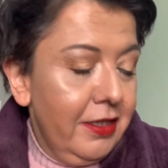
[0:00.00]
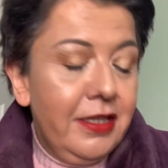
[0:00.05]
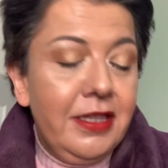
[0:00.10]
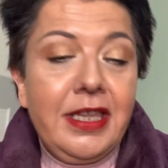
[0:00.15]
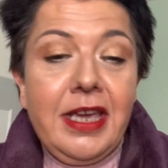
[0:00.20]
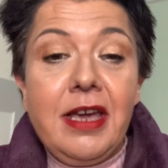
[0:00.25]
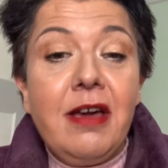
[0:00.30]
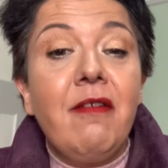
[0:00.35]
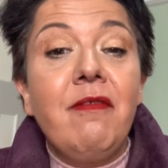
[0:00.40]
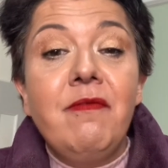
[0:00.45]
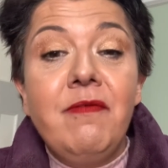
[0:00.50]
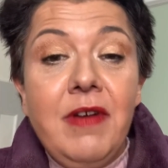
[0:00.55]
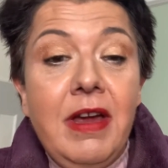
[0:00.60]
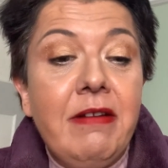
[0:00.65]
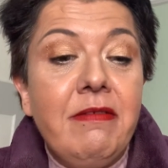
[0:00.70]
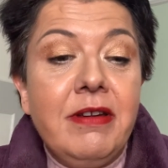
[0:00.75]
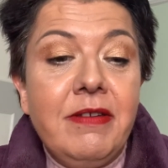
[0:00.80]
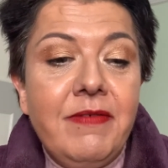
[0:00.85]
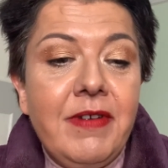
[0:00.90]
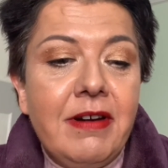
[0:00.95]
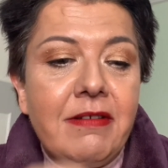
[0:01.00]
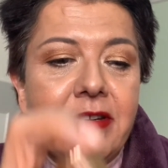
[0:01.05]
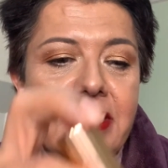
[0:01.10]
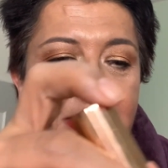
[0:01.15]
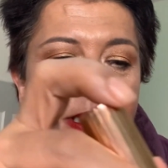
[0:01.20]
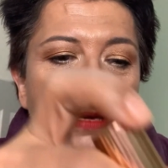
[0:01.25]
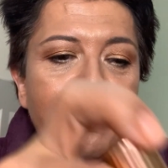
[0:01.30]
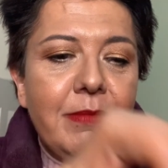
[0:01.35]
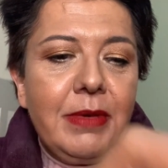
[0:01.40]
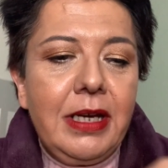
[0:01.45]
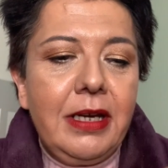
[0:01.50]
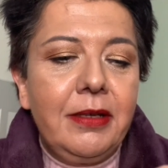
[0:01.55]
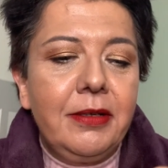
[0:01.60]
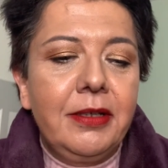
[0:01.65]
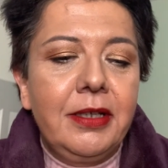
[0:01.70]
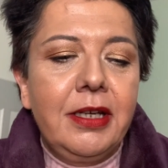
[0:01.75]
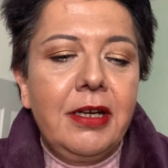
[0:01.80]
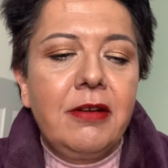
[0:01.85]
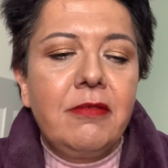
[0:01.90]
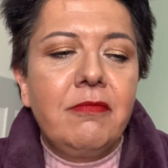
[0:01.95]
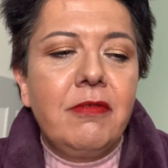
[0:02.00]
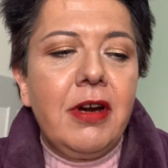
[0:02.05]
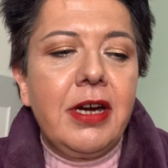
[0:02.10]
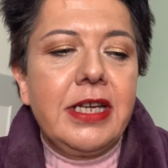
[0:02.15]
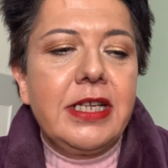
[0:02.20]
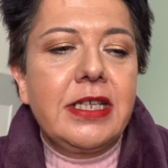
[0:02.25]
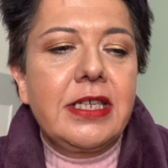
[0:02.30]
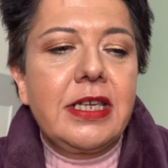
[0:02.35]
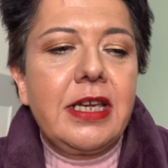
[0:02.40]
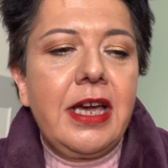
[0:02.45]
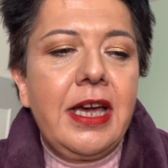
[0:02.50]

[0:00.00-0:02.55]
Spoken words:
They are very, very similar. Right,